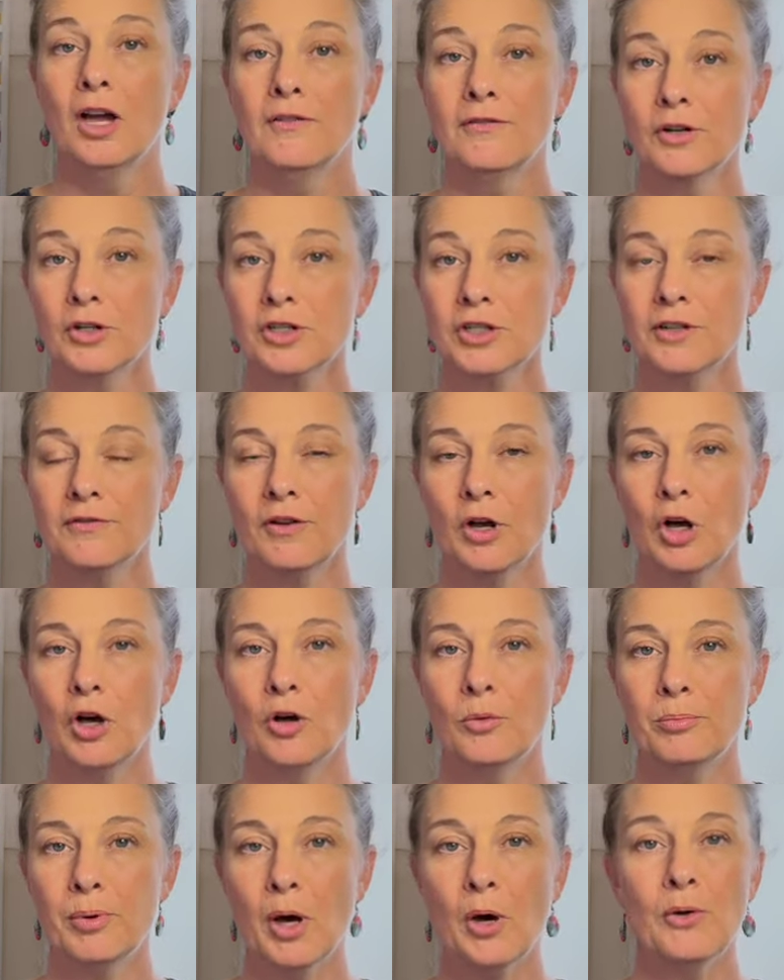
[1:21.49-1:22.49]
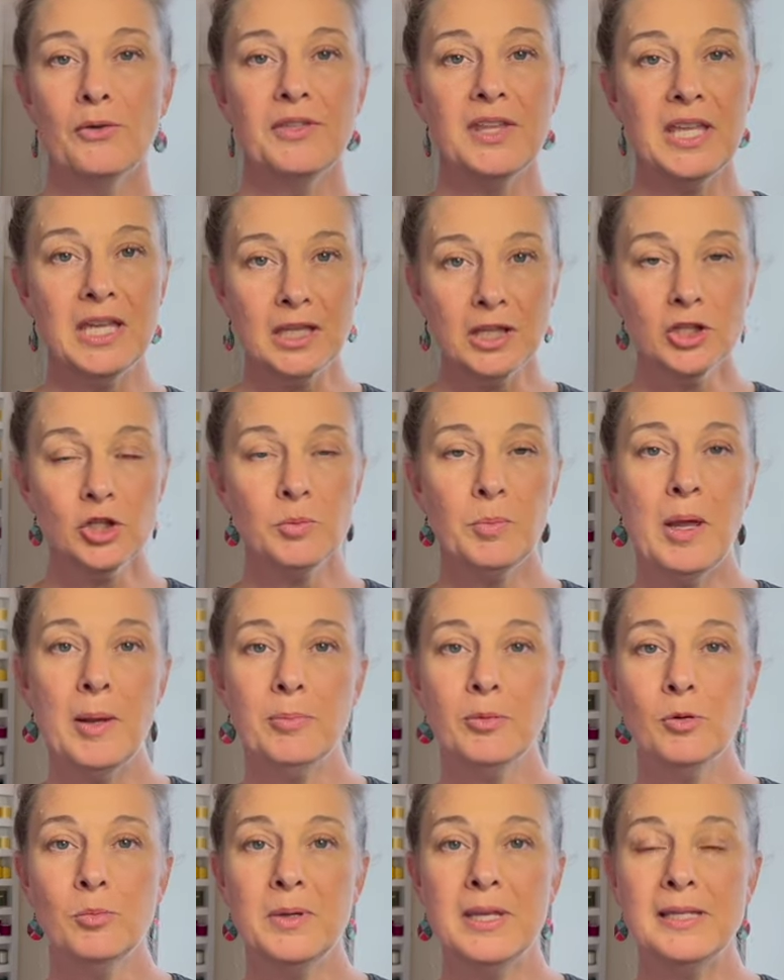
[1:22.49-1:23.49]
First of all, both English
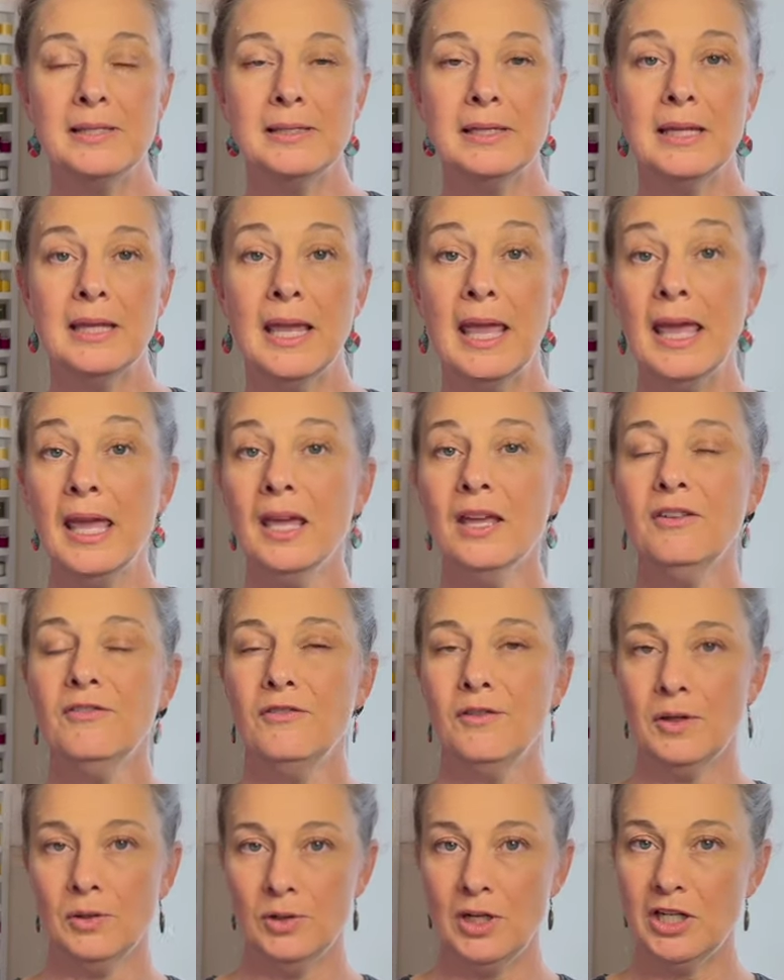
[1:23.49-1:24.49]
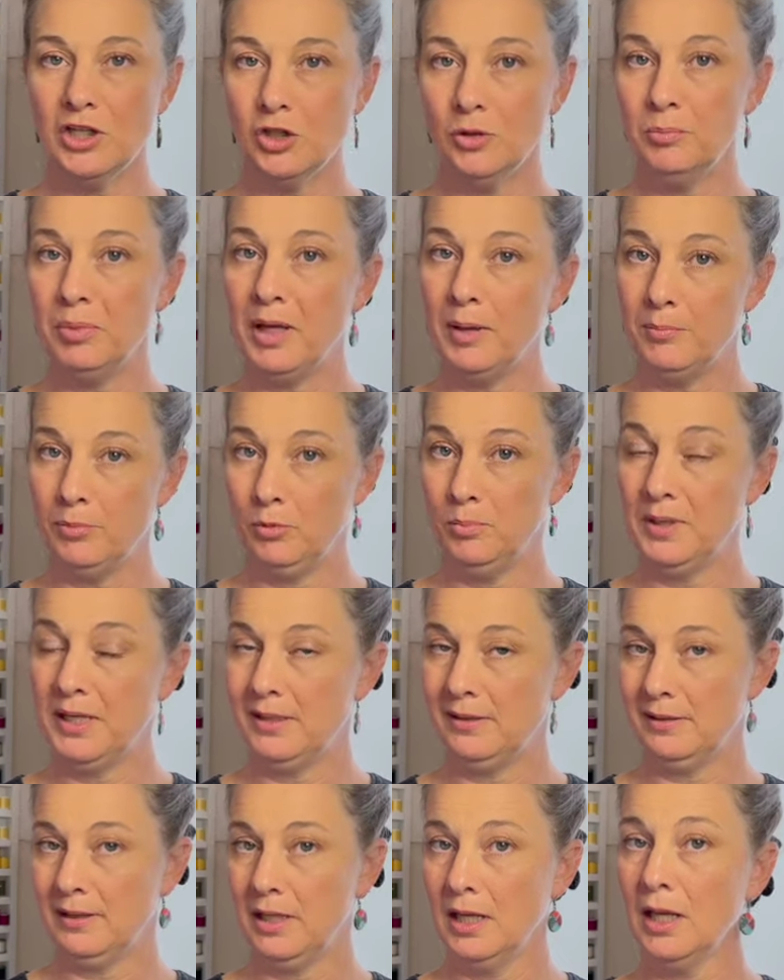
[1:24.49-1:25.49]
paper piecing and foundation paper
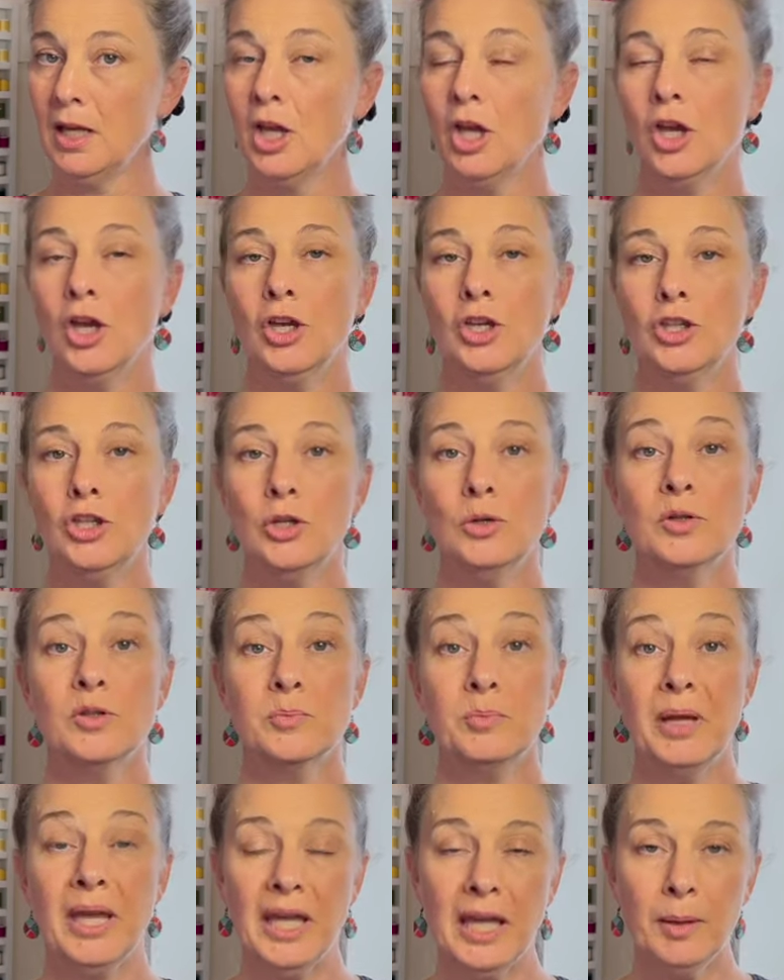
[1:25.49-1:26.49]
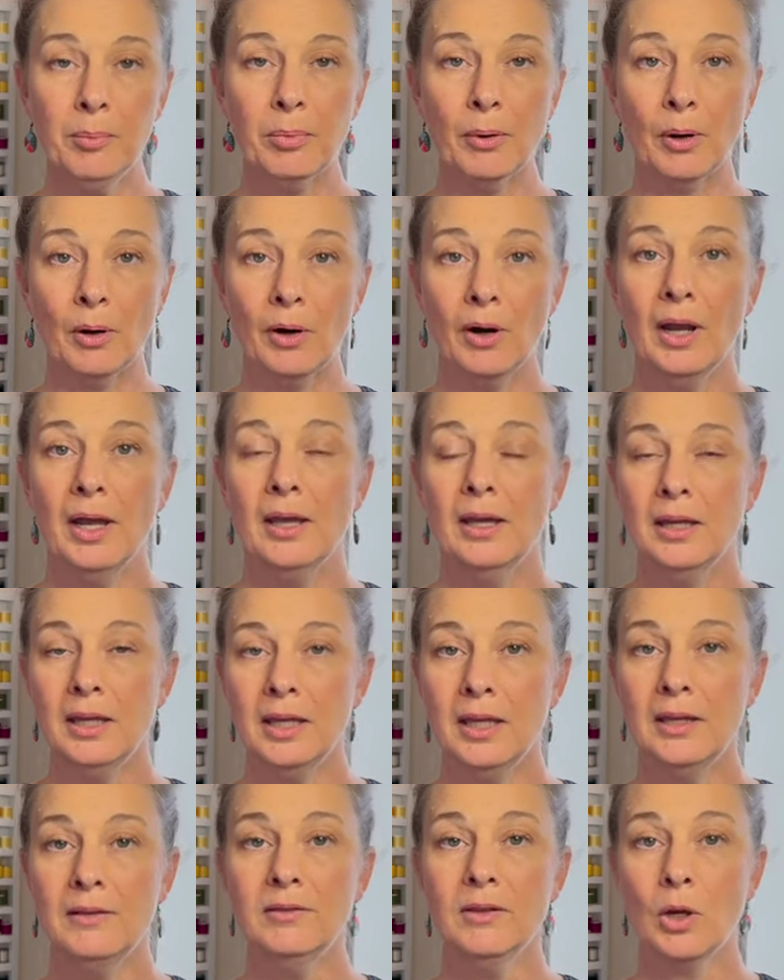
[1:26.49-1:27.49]
piecing use paper
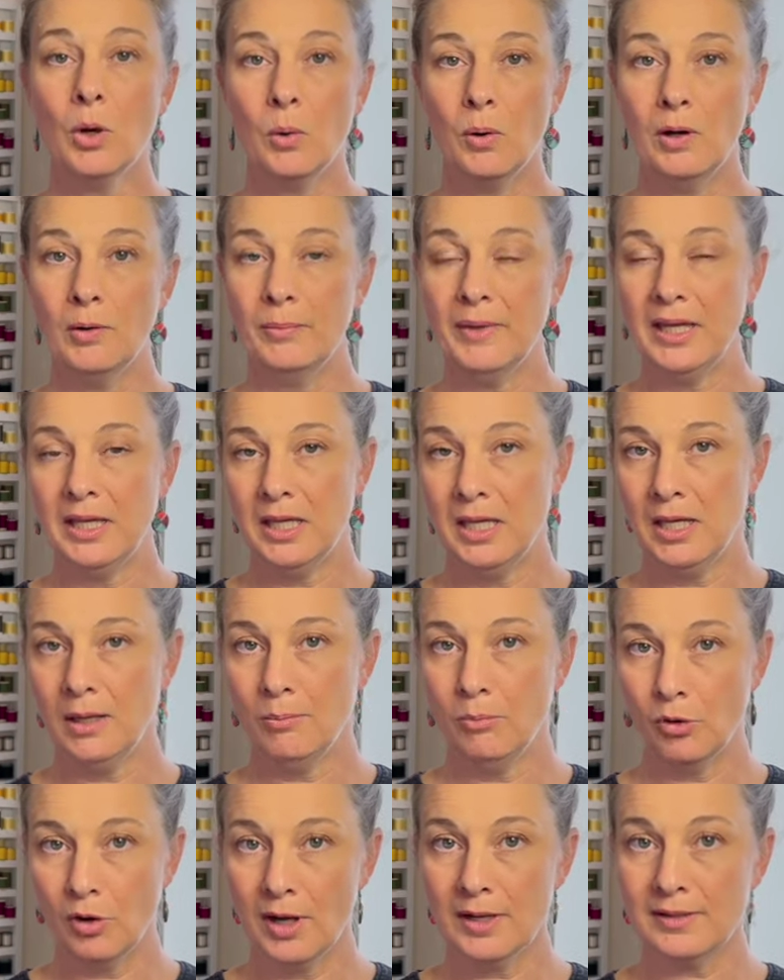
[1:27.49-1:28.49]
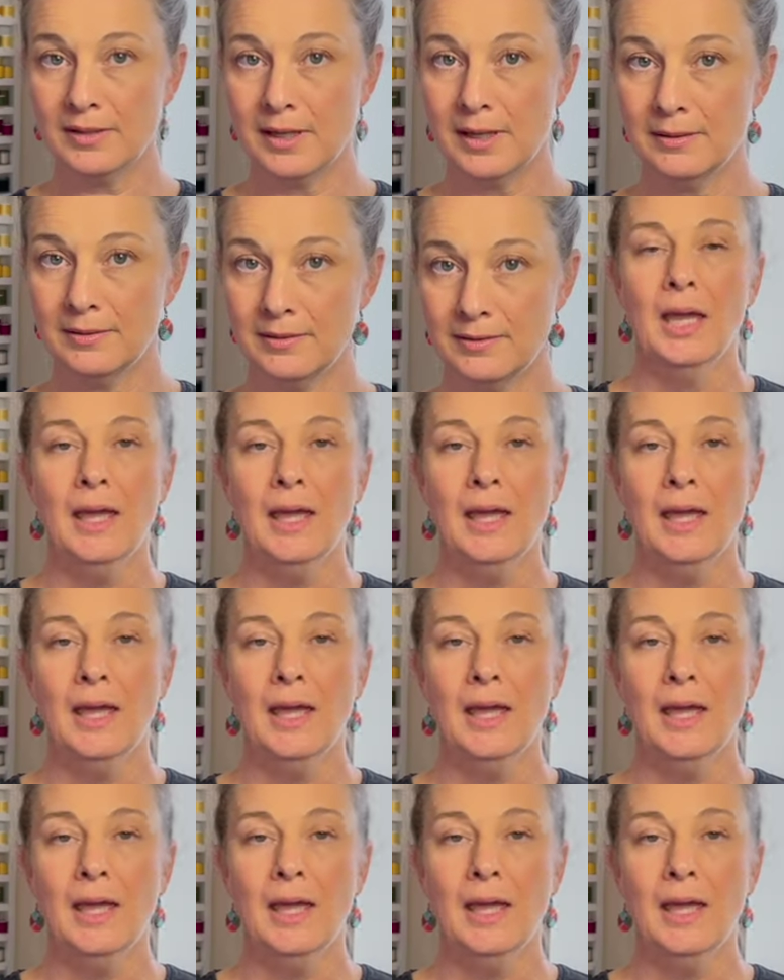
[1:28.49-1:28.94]
in the quilt making process.